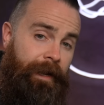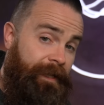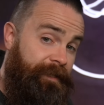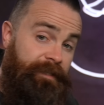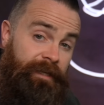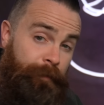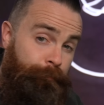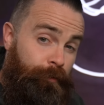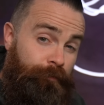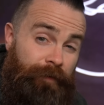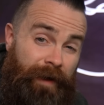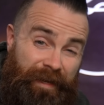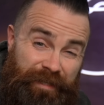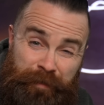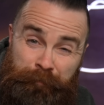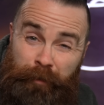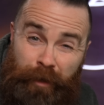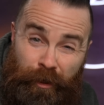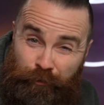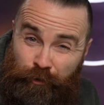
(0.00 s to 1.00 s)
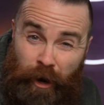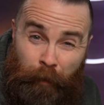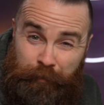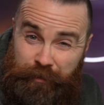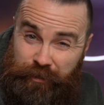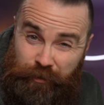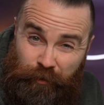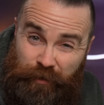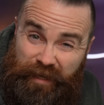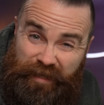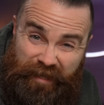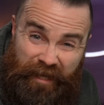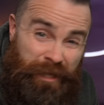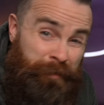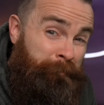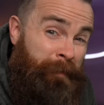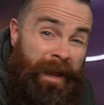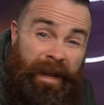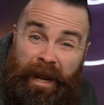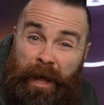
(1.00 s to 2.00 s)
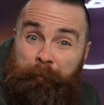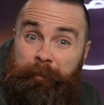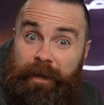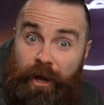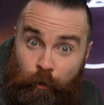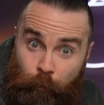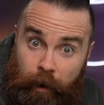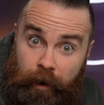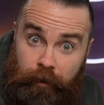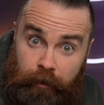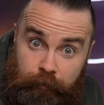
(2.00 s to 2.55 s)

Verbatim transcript: and it's gonna provide some other opportunities that you may not be aware